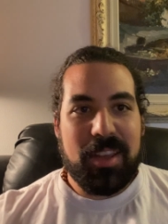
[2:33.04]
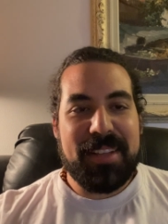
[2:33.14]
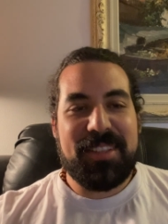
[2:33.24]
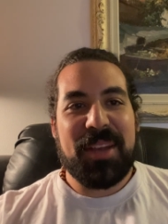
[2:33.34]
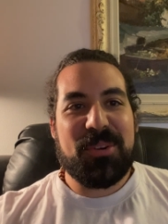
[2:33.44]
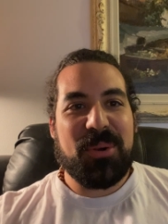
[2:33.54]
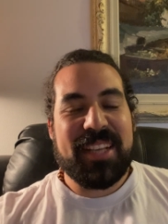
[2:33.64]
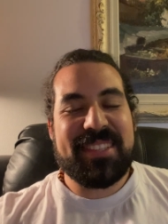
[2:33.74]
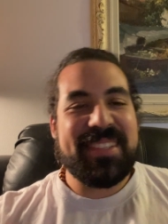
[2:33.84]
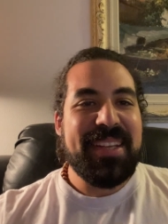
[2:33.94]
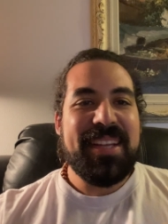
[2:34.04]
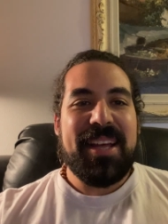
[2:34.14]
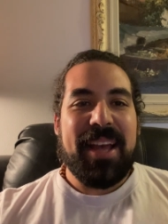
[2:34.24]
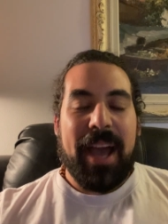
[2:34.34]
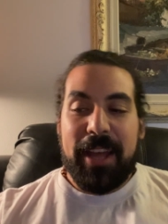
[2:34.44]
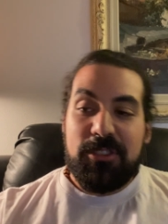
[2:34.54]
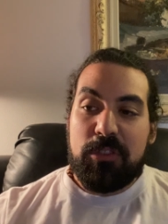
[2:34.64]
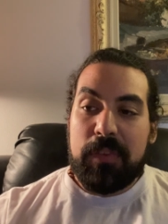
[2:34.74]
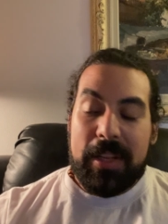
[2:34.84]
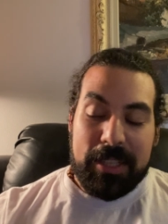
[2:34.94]
I digress. I
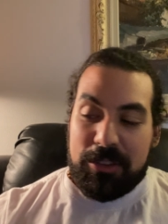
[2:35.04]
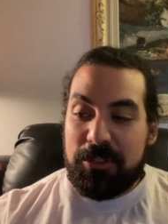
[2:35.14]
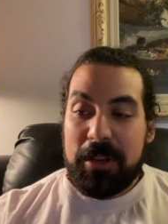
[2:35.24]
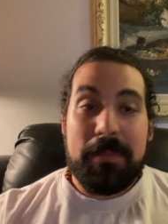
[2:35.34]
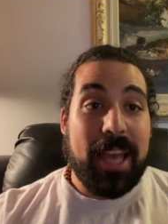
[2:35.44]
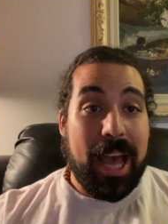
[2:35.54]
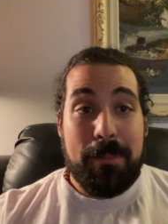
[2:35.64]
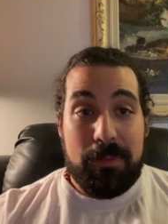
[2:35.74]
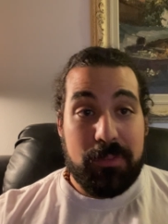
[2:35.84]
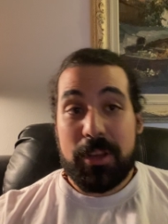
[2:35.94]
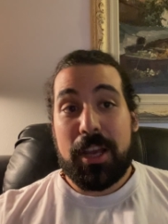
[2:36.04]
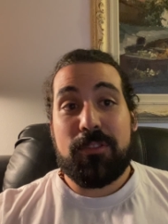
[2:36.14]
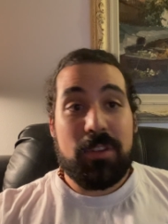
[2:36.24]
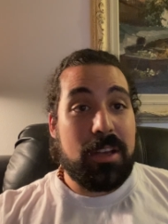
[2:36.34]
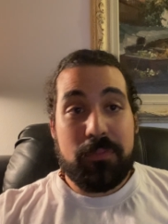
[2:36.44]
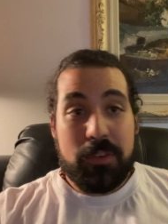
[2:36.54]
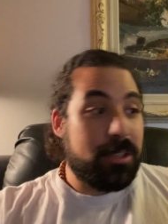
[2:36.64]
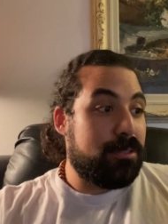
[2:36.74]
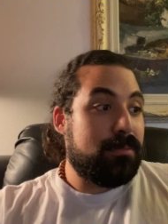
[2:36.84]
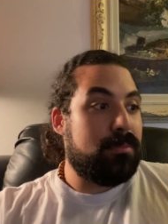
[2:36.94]
just felt extremely happy for Gasolev
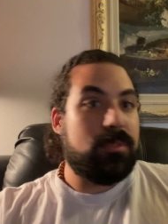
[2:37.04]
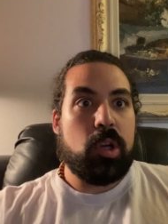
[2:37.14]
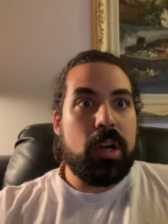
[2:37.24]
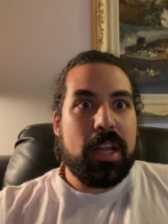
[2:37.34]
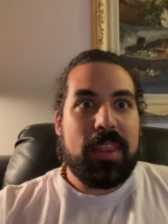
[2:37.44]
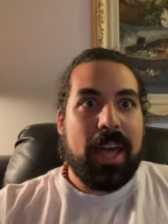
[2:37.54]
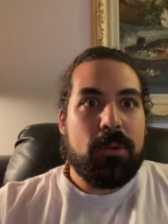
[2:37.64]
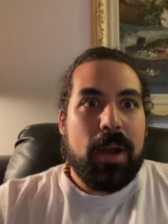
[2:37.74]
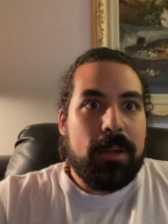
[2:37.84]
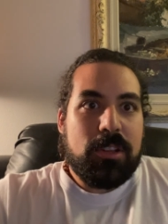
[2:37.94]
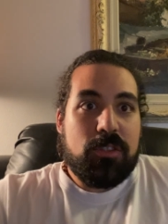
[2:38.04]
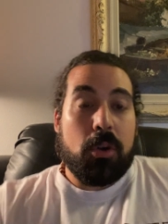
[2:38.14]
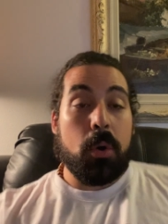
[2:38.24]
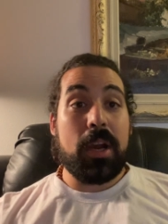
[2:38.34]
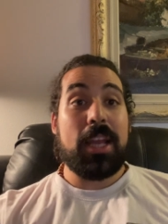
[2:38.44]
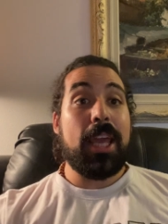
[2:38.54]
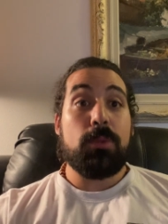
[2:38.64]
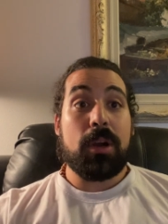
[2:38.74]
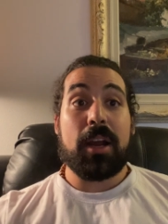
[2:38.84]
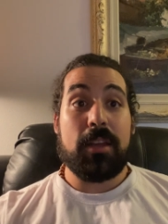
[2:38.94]
for turning that around and scoring an
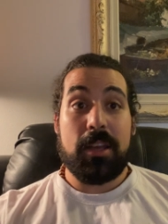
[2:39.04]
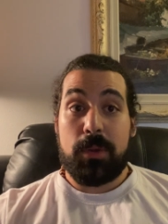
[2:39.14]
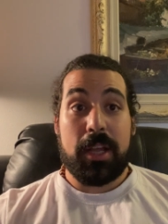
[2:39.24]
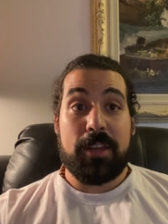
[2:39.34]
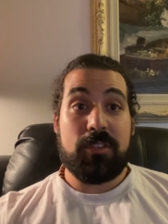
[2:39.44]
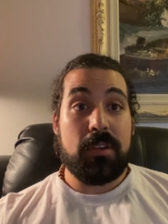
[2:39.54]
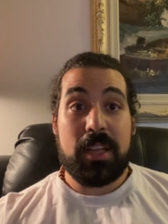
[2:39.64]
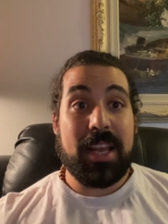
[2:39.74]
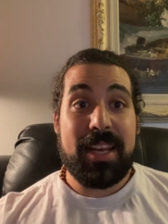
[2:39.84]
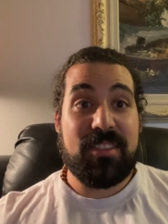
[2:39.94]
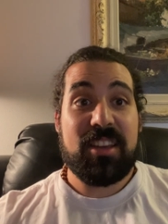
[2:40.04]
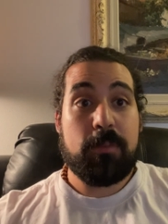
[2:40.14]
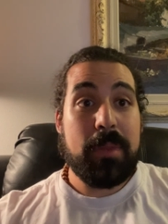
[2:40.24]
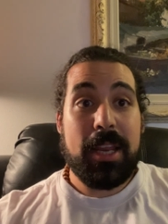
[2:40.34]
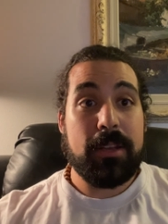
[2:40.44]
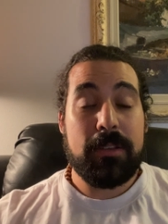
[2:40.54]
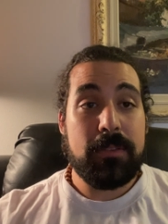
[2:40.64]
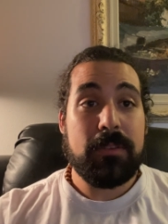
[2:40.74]
equalizer in the 96th minute.